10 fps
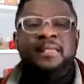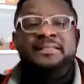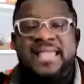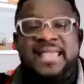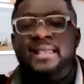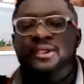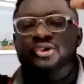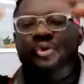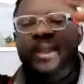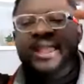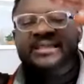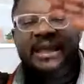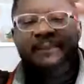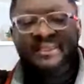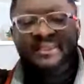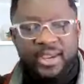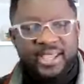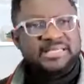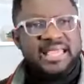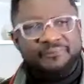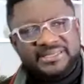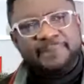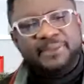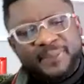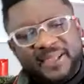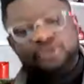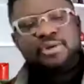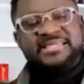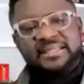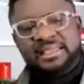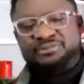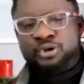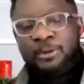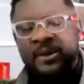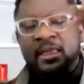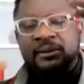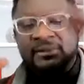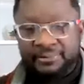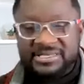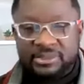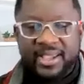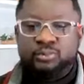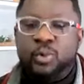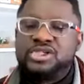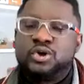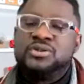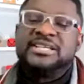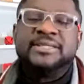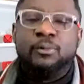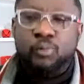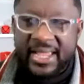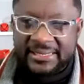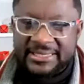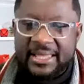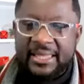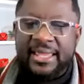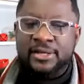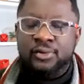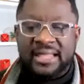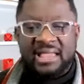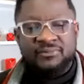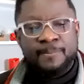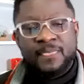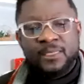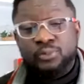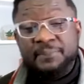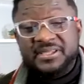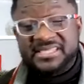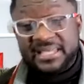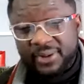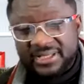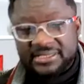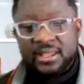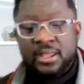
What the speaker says: Then you examine the weight. Every time the plane tries to lift up, there is the weight. What constitutes the weight in your life? Could it be secret?